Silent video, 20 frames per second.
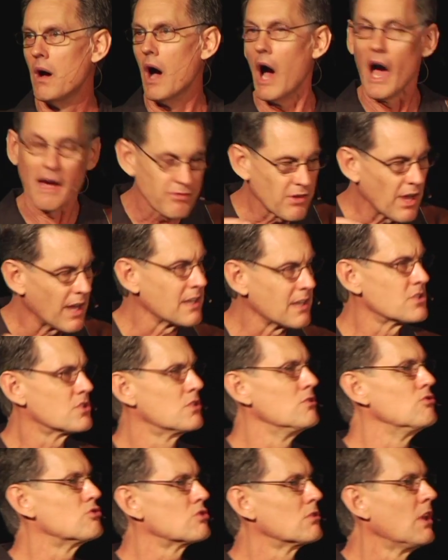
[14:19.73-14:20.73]
I've got to
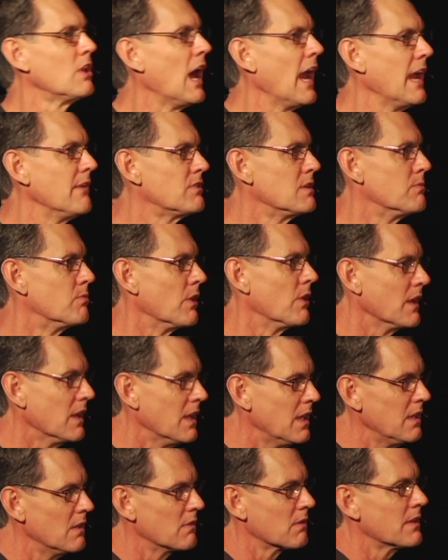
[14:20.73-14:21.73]
choose life to bring
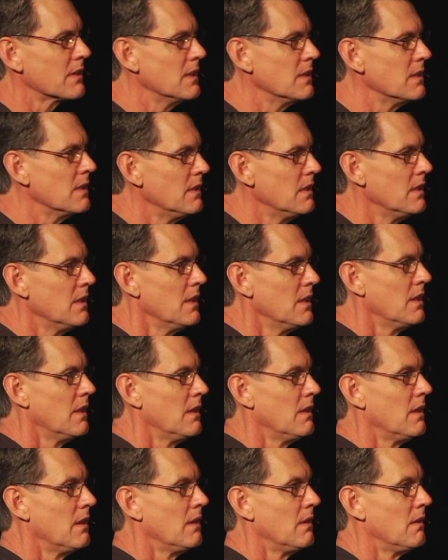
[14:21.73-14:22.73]
healing
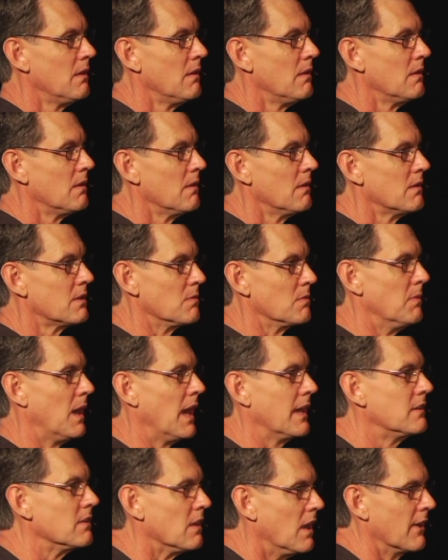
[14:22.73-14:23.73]
to
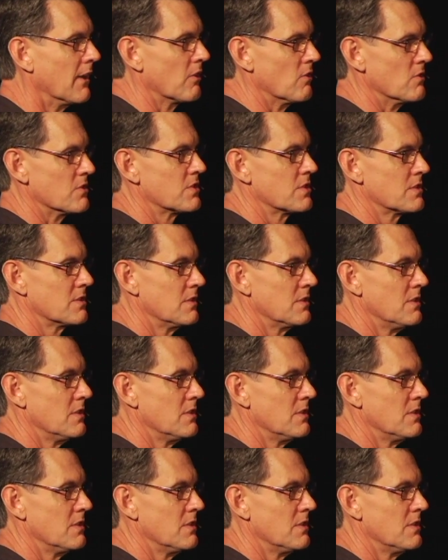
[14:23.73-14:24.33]
my daughters